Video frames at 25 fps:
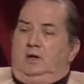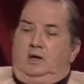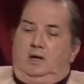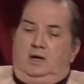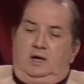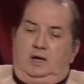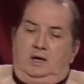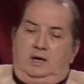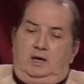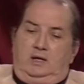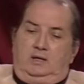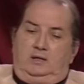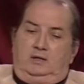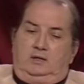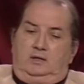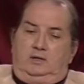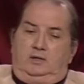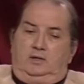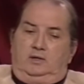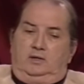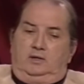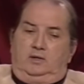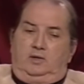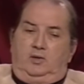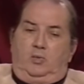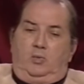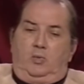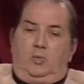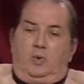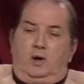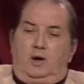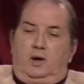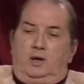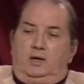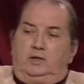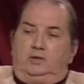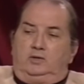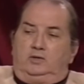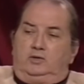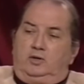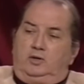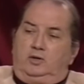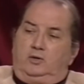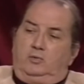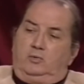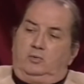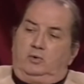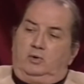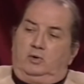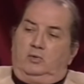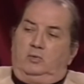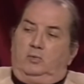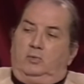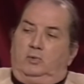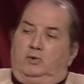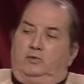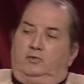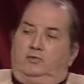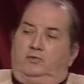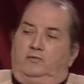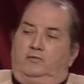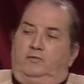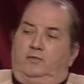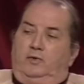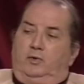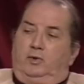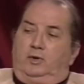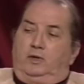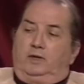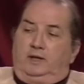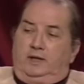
And the wide dirt road was very